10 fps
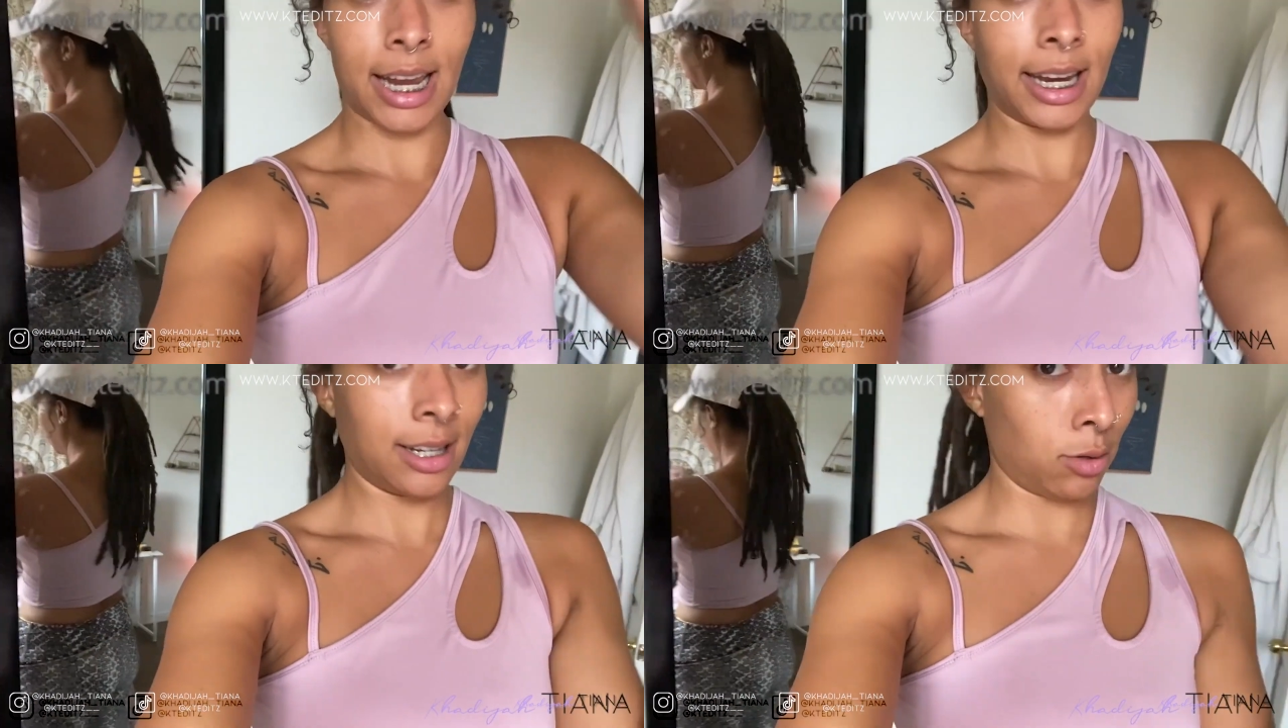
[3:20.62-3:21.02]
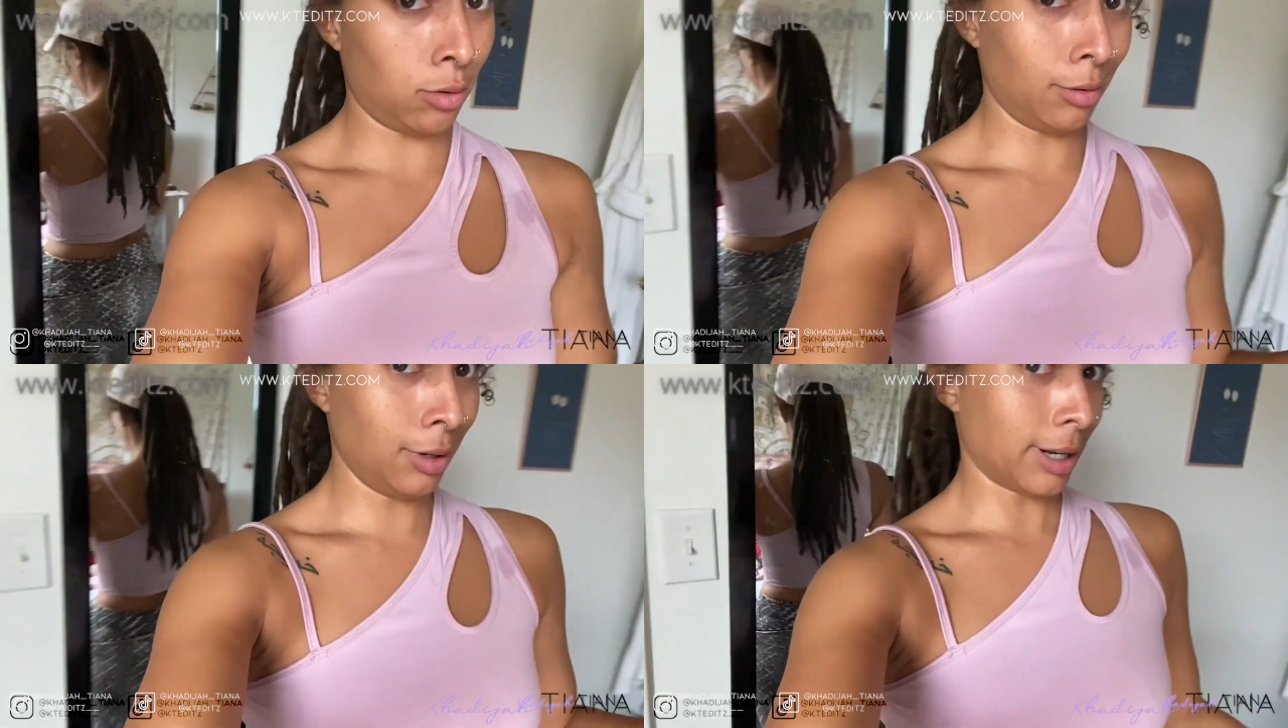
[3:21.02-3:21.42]
y'all see
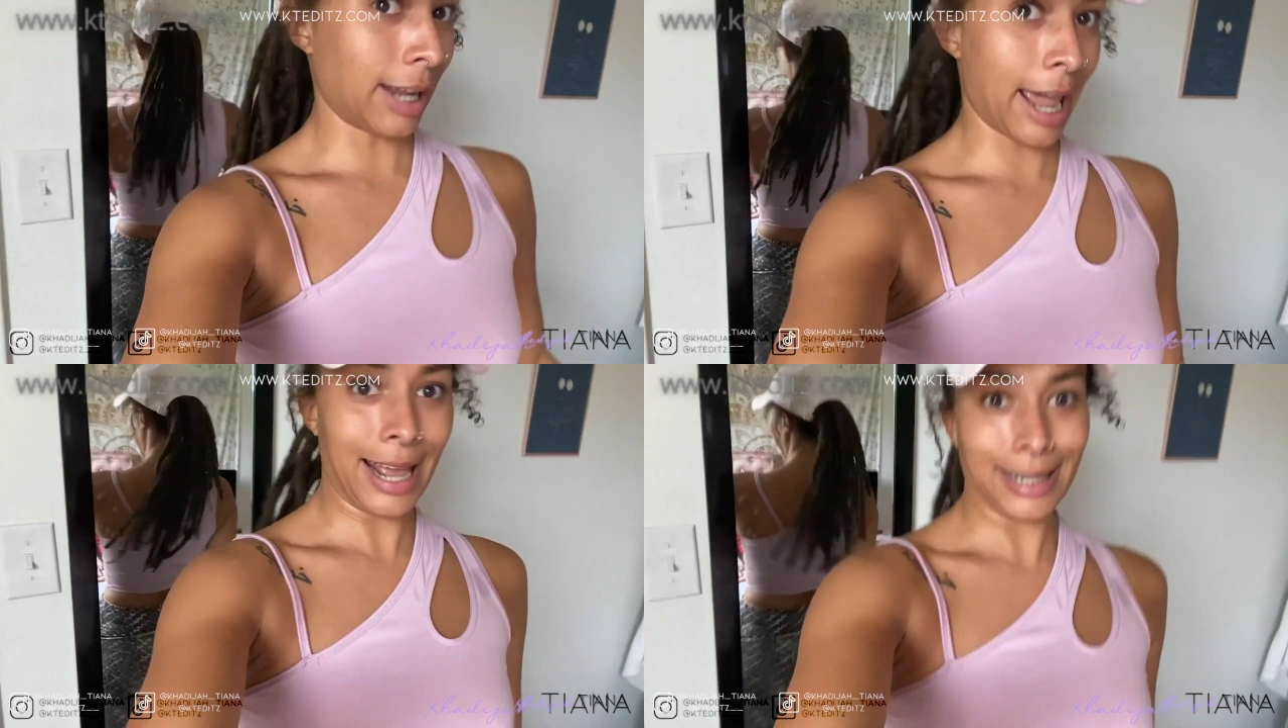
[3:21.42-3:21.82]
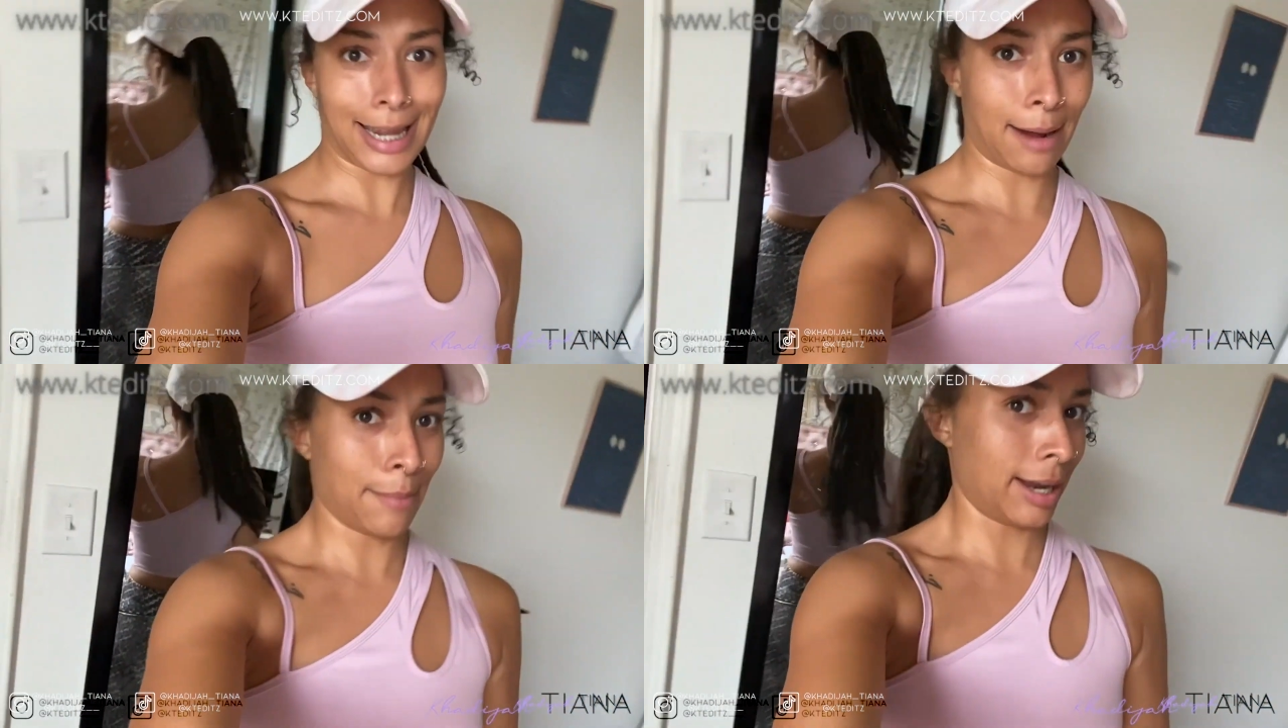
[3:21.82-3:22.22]
this hang time
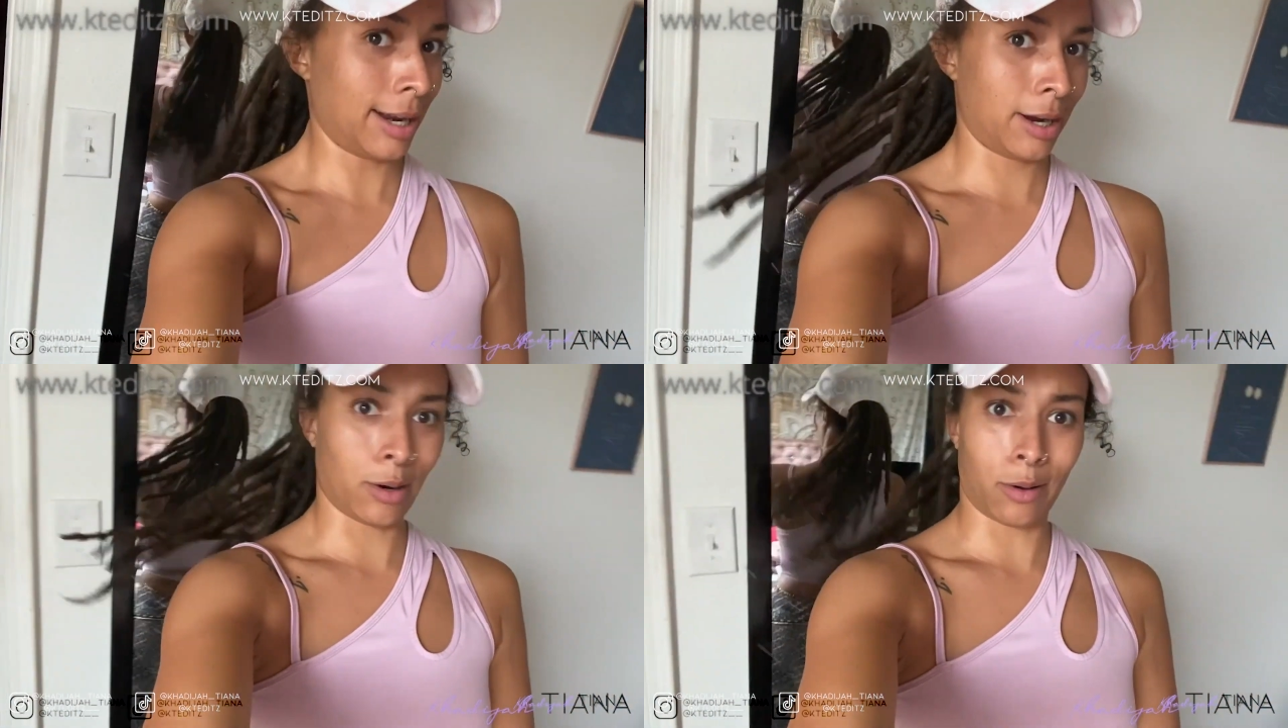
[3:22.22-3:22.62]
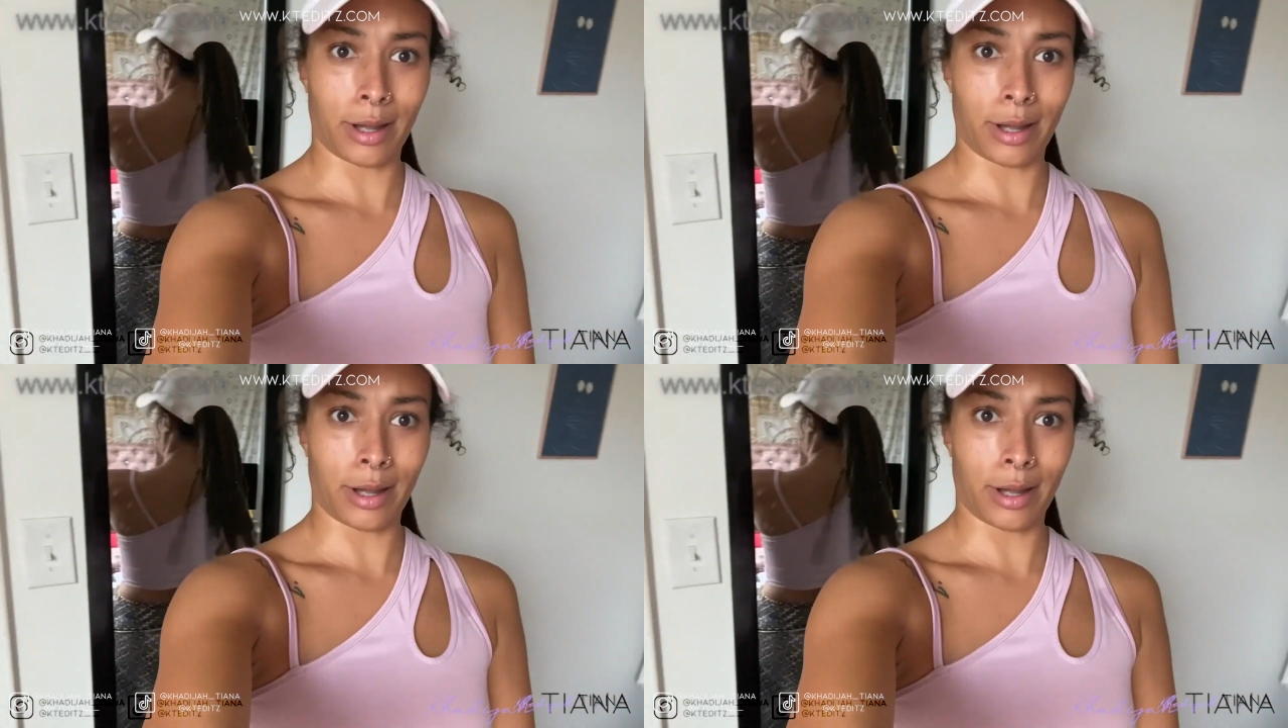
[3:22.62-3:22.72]
and this link